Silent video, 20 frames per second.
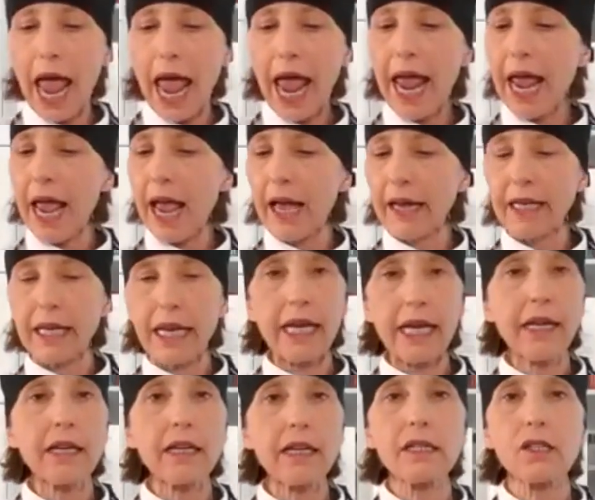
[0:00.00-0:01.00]
and
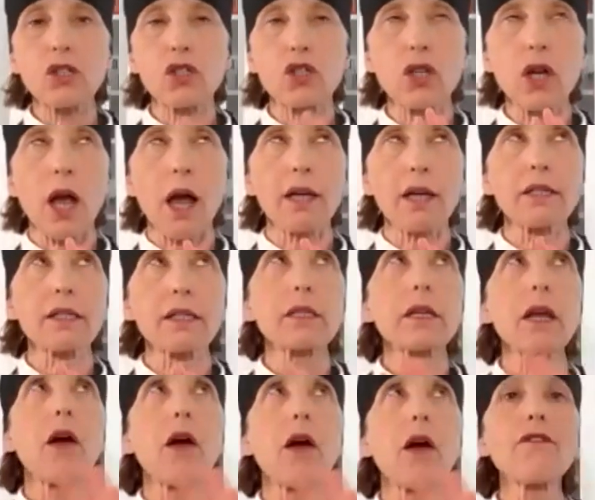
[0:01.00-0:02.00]
it is
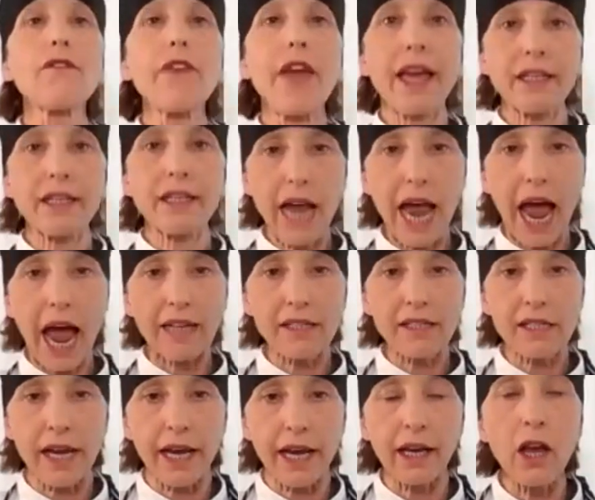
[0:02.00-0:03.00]
just
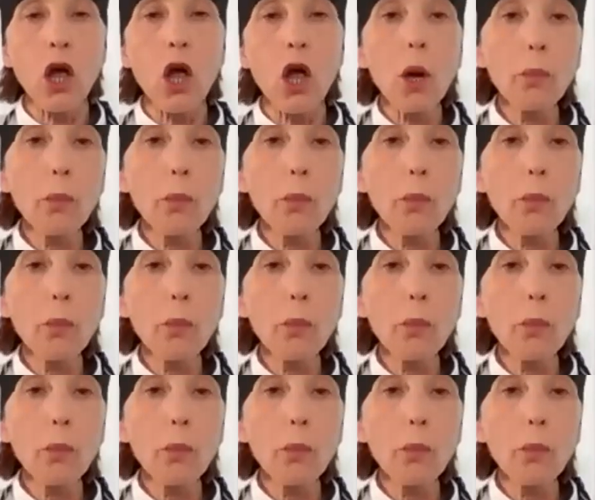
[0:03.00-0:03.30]
fantastic.